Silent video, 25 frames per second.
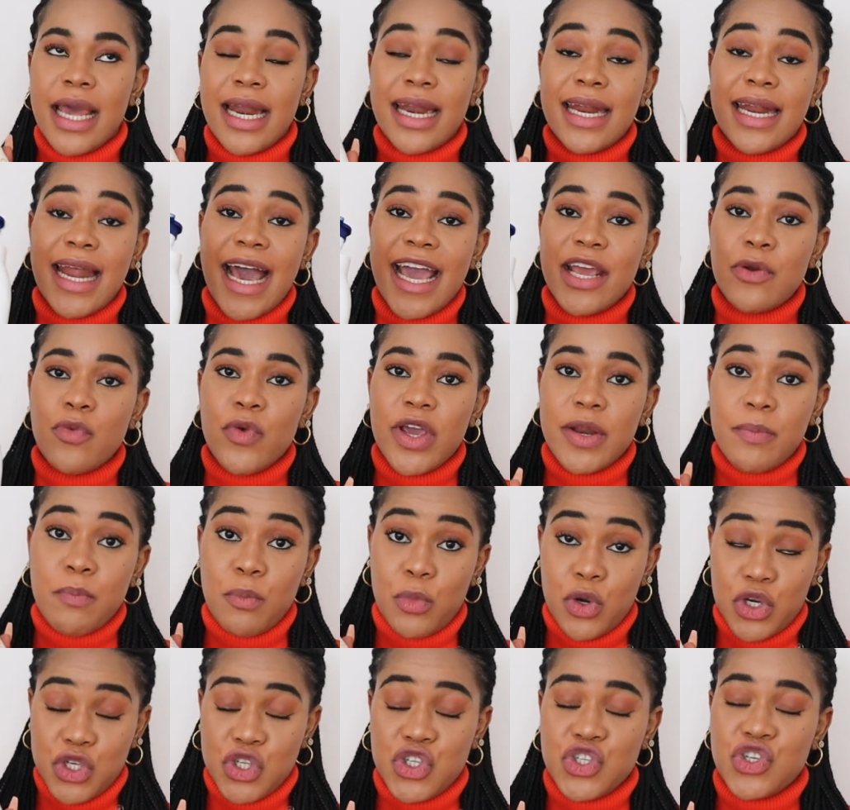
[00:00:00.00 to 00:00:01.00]
lightweight
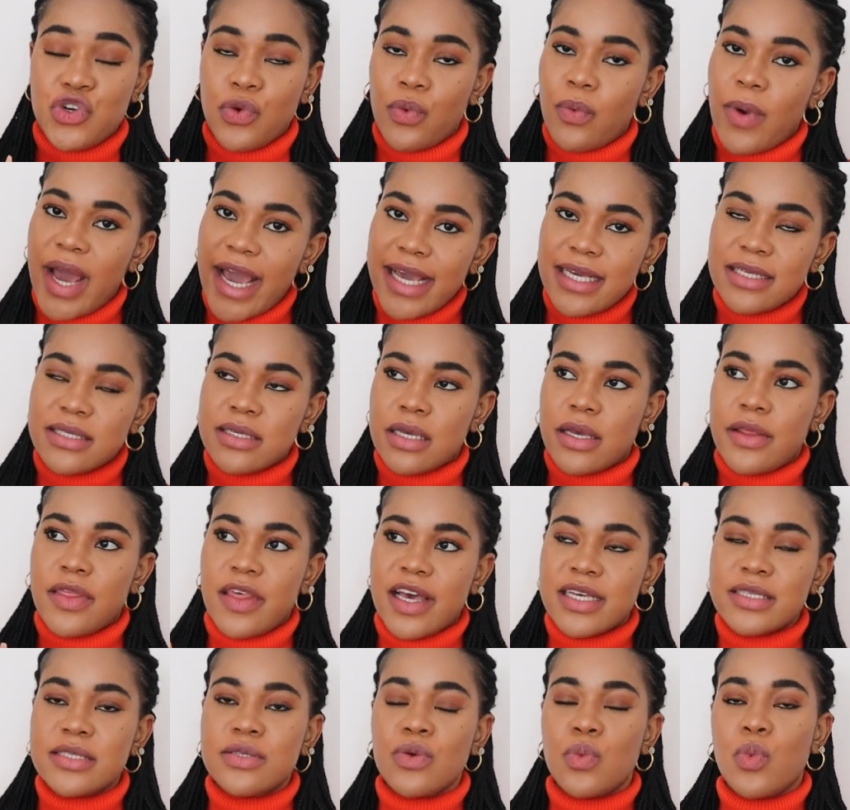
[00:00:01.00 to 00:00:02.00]
moisturizer,
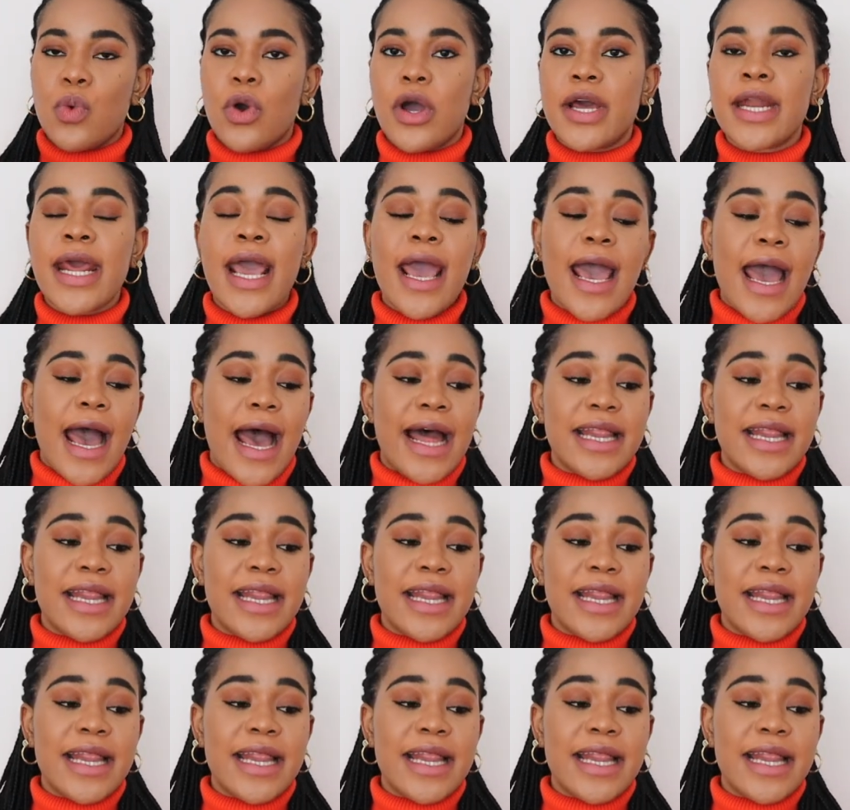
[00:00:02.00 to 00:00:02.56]
that's the word.